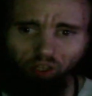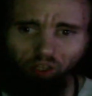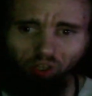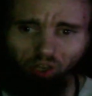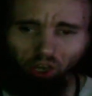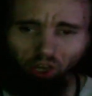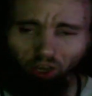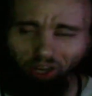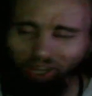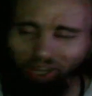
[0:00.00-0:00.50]

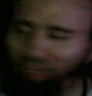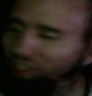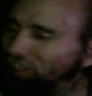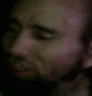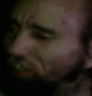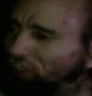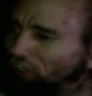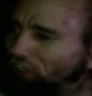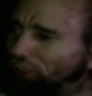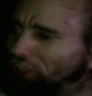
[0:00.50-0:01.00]
Okay?
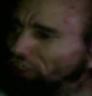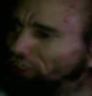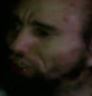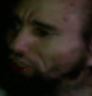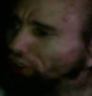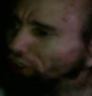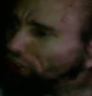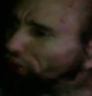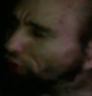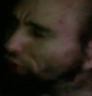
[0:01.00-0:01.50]

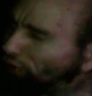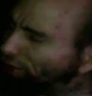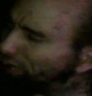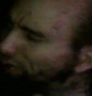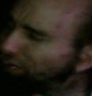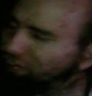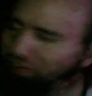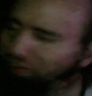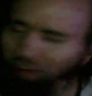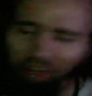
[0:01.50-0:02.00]

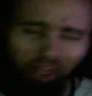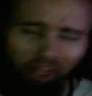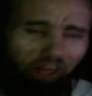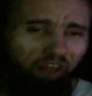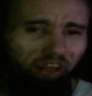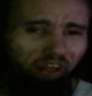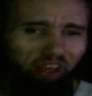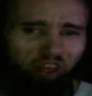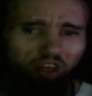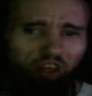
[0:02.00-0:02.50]
Chris Chan
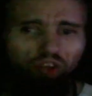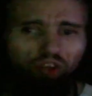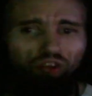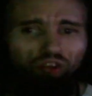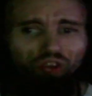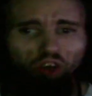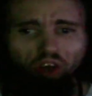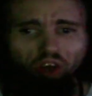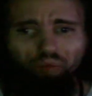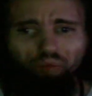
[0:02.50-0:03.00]
didn't
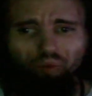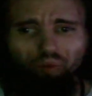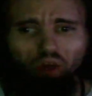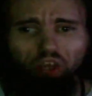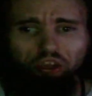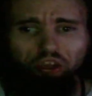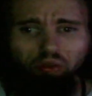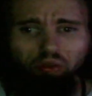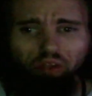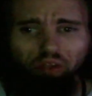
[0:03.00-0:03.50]
deserve what
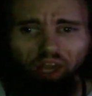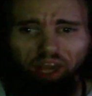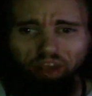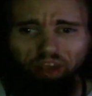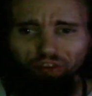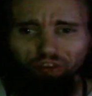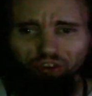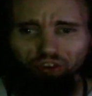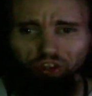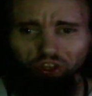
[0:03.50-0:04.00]
you
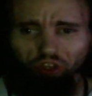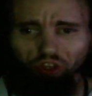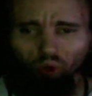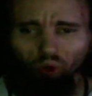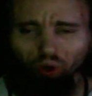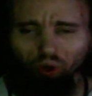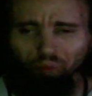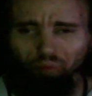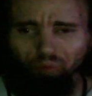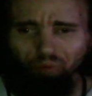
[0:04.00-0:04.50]
guys did
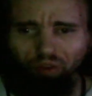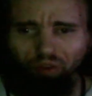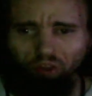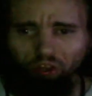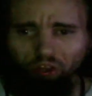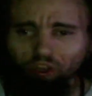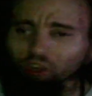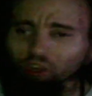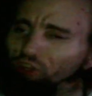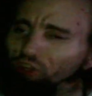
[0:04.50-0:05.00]
to him.
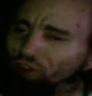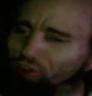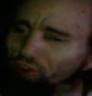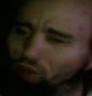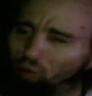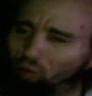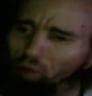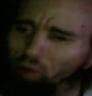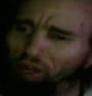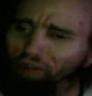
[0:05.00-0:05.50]

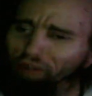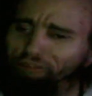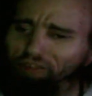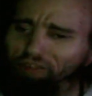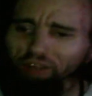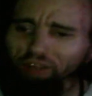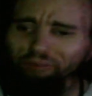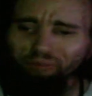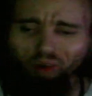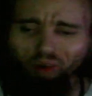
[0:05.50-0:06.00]
Suplex
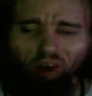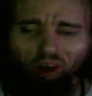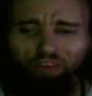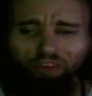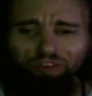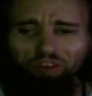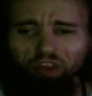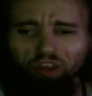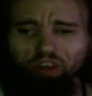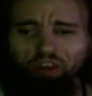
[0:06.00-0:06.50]
City
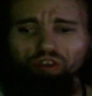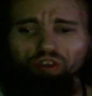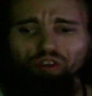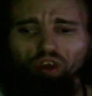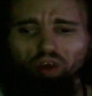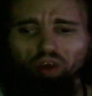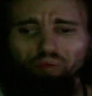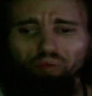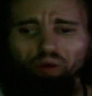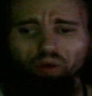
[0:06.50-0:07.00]
Vlogs didn't
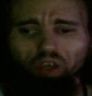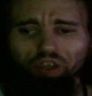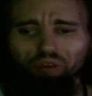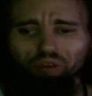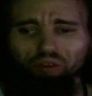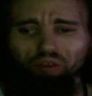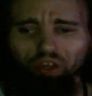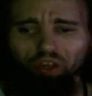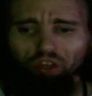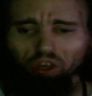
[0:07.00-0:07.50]
deserve what you
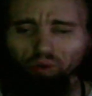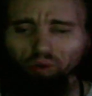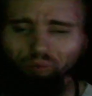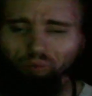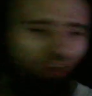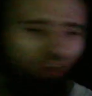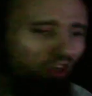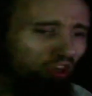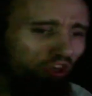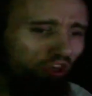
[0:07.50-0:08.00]
did to him.
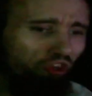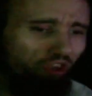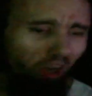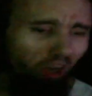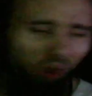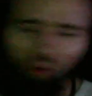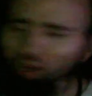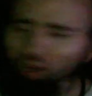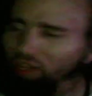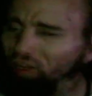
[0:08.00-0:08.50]

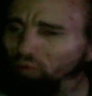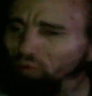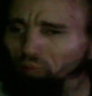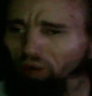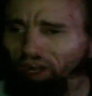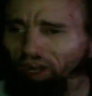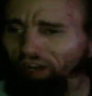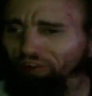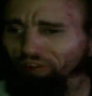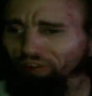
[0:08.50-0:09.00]
Tony the
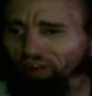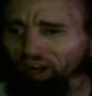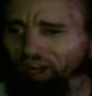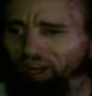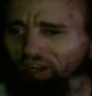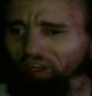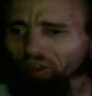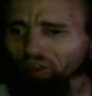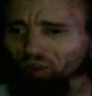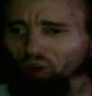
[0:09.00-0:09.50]
Black
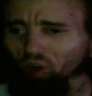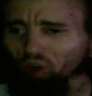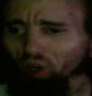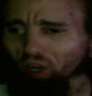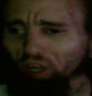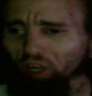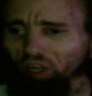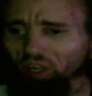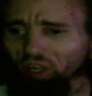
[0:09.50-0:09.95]
Dragon Lord,